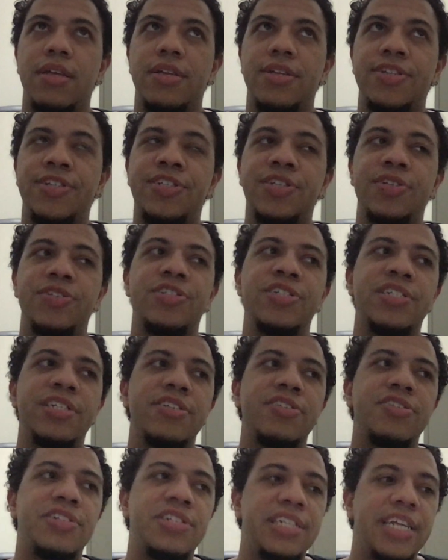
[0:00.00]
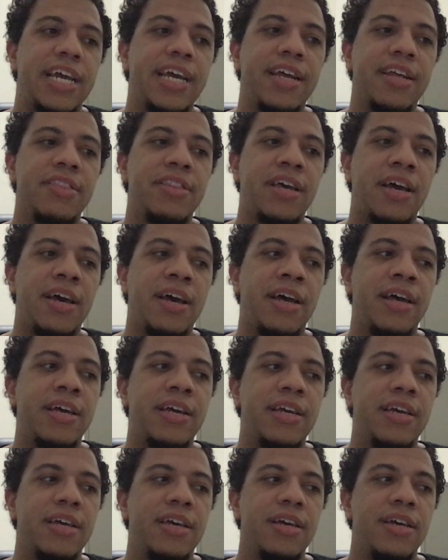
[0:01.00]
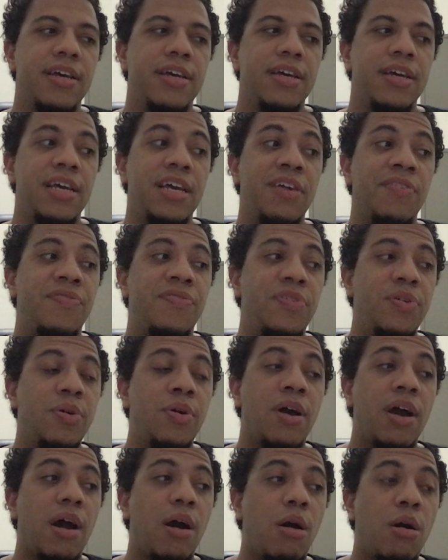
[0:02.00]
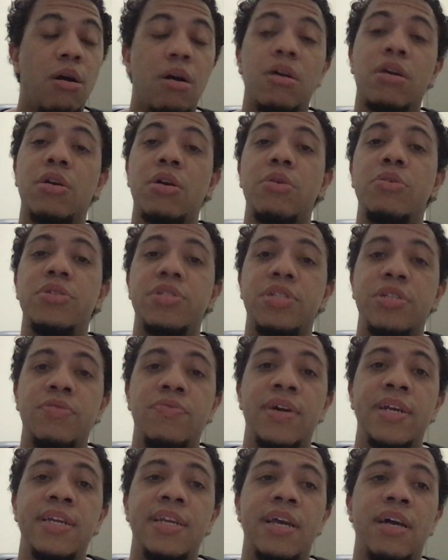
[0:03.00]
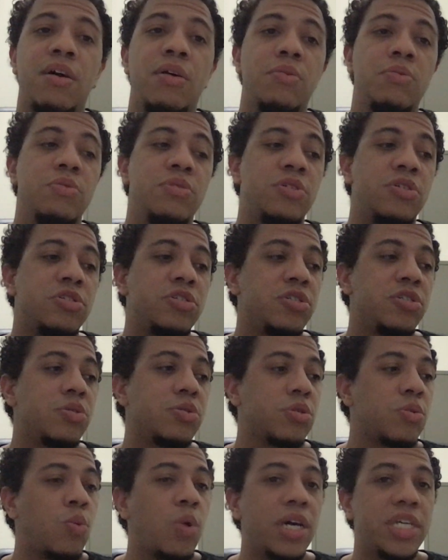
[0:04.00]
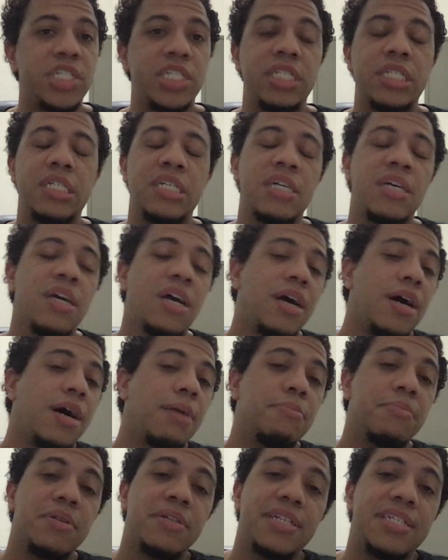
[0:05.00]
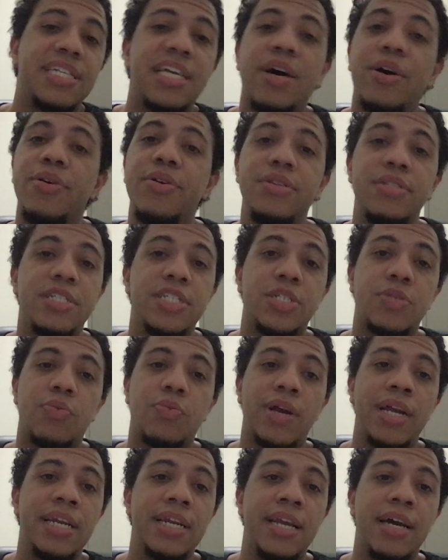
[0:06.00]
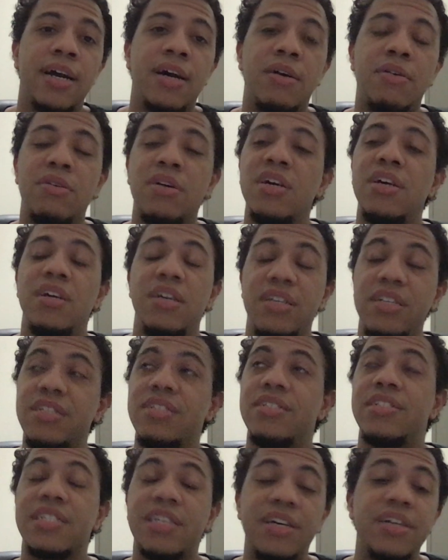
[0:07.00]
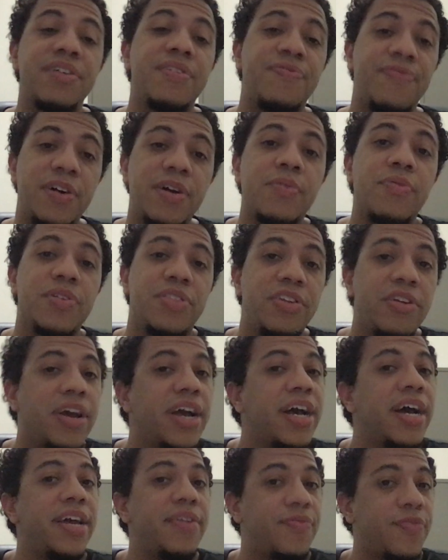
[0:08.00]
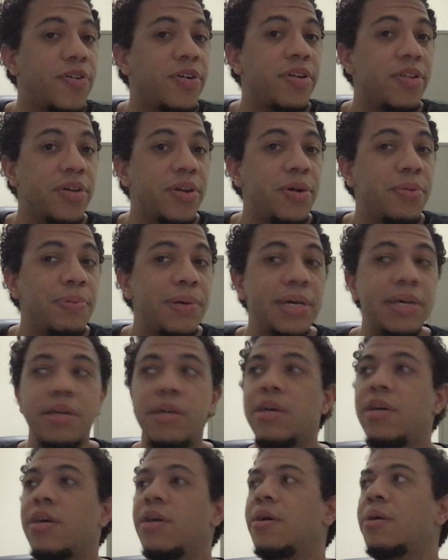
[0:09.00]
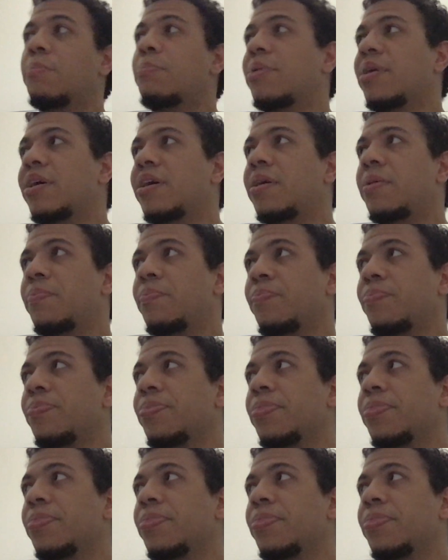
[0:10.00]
so, just understand that if you are ghosted right now and you're just questioning, I'm gonna tell you this right now. It's gonna fuck with your head for a little bit, but